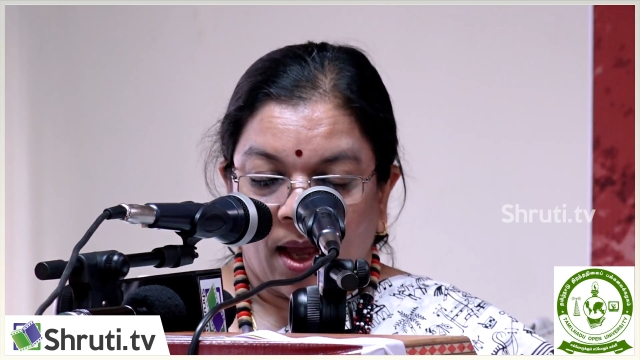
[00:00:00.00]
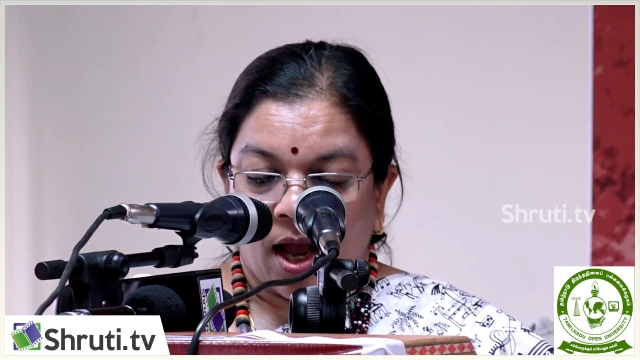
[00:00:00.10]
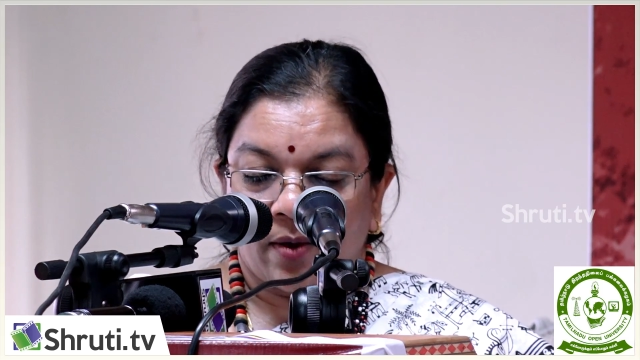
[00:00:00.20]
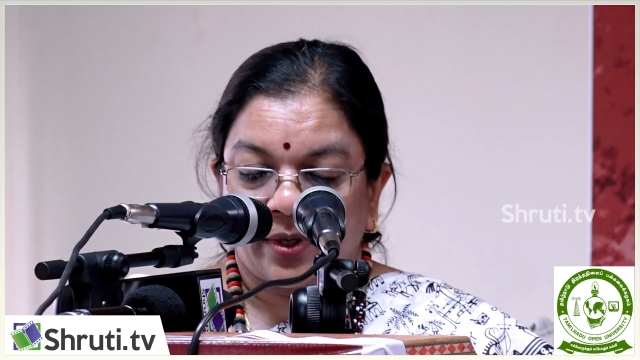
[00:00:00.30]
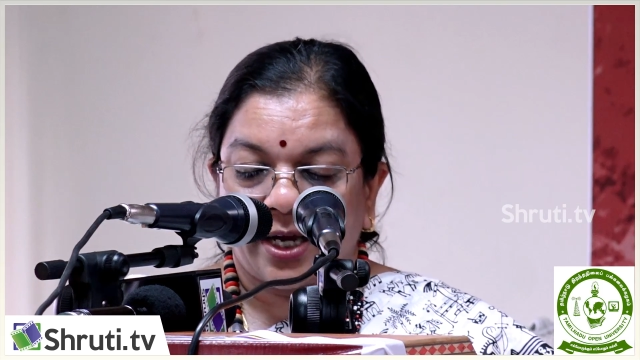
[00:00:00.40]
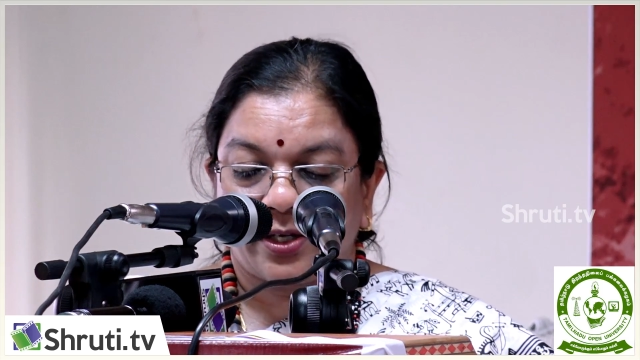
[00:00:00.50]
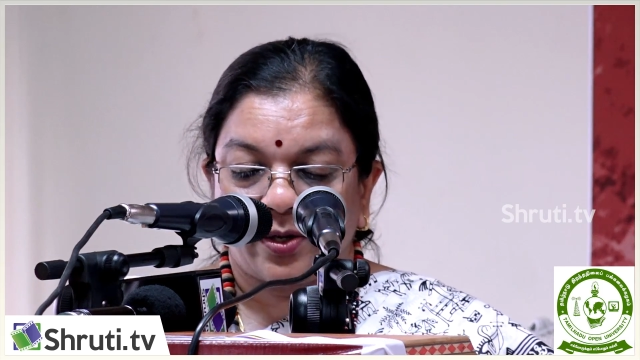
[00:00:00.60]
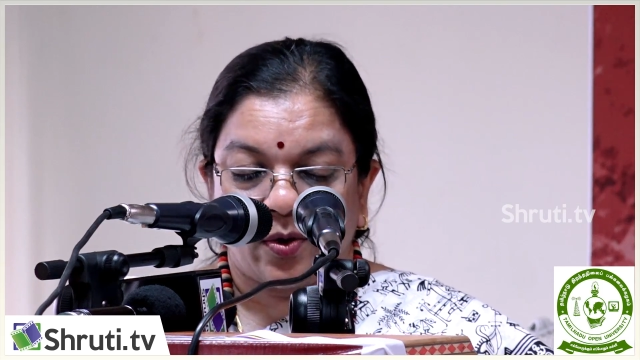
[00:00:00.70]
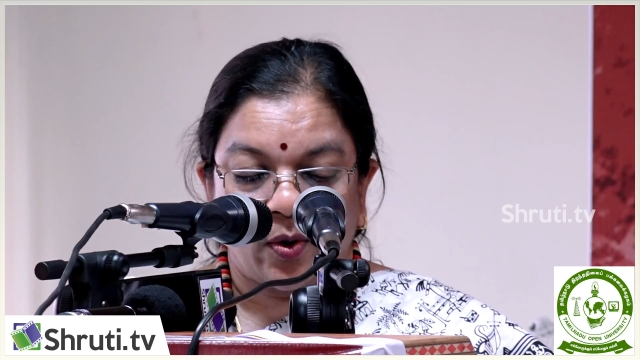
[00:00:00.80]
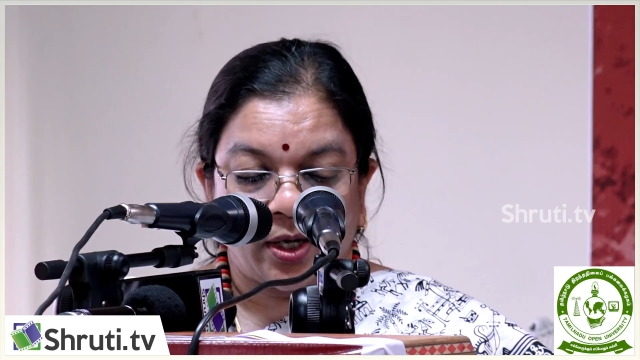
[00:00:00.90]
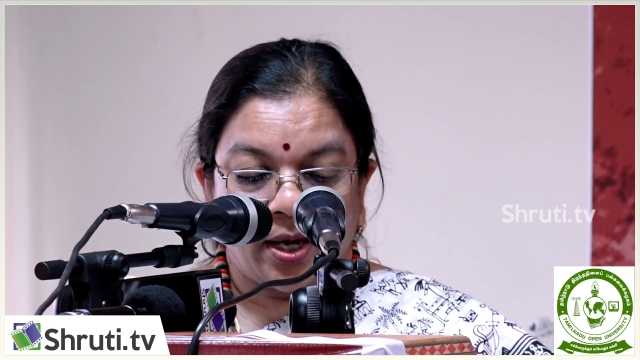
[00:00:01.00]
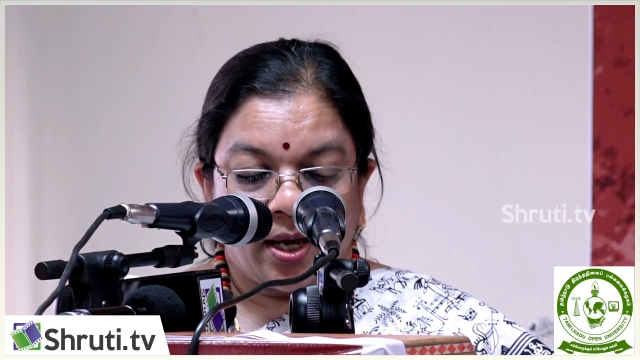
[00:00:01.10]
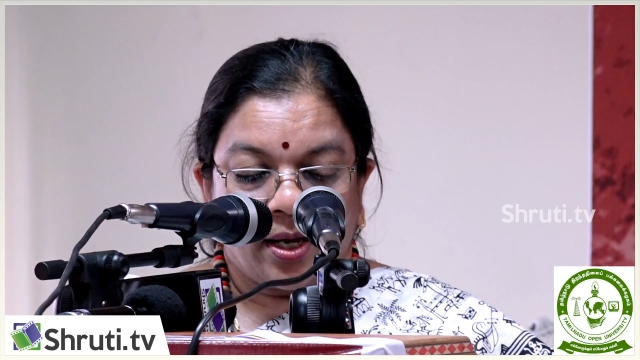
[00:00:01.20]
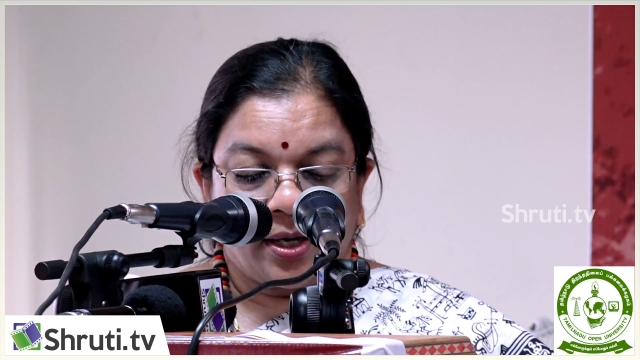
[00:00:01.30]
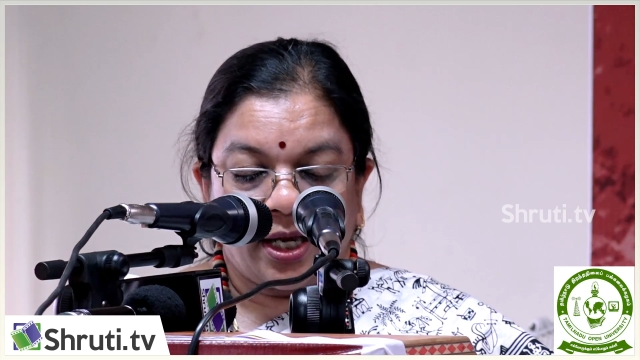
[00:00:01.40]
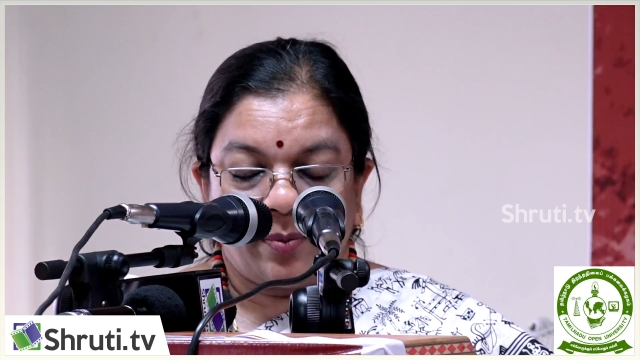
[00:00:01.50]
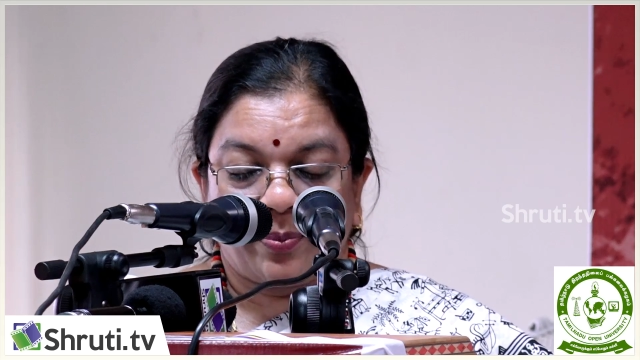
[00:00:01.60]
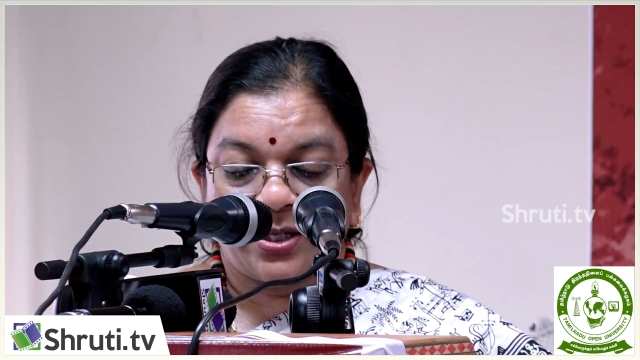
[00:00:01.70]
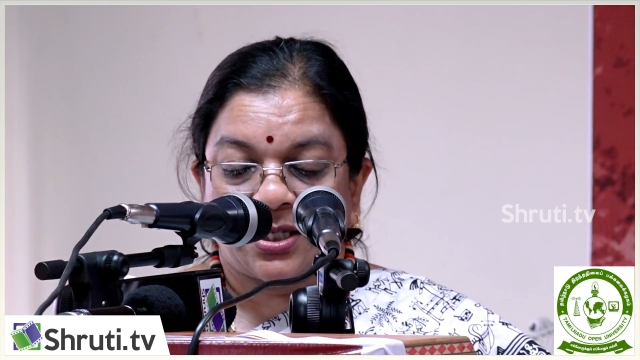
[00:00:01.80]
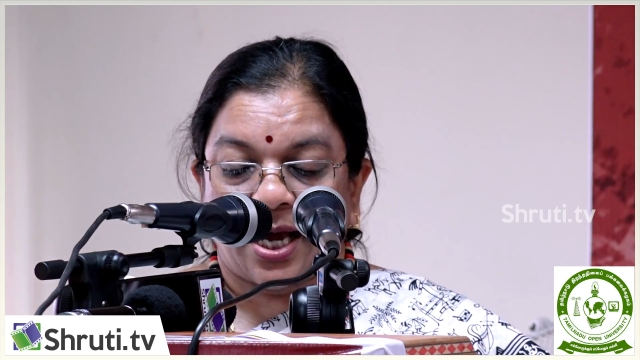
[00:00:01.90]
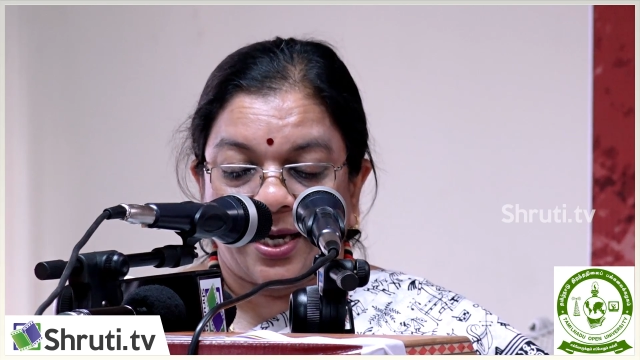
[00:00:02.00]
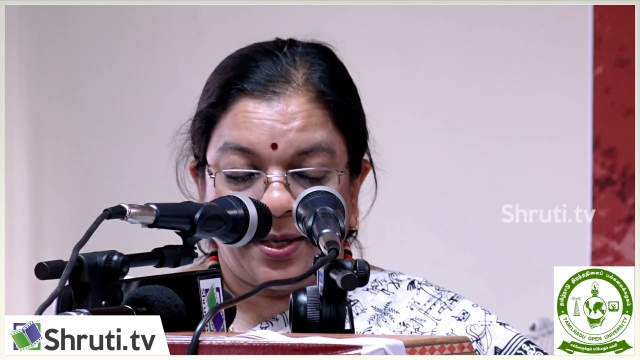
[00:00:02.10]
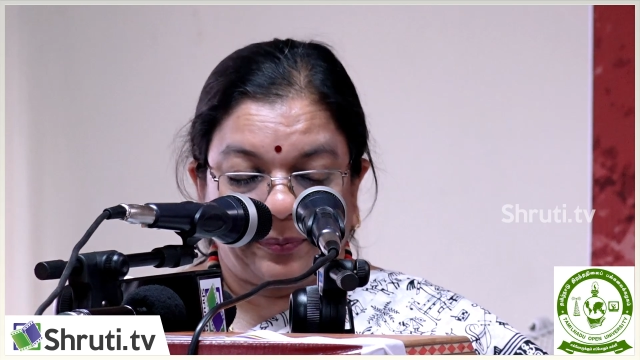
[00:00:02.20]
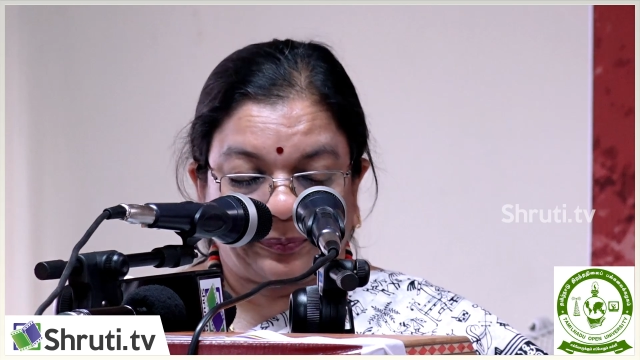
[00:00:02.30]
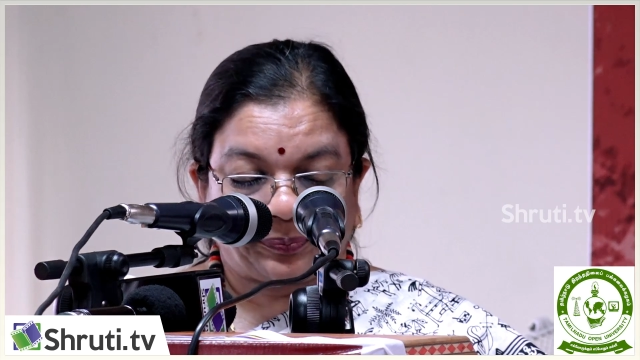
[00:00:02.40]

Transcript: I would like to quote, deep inside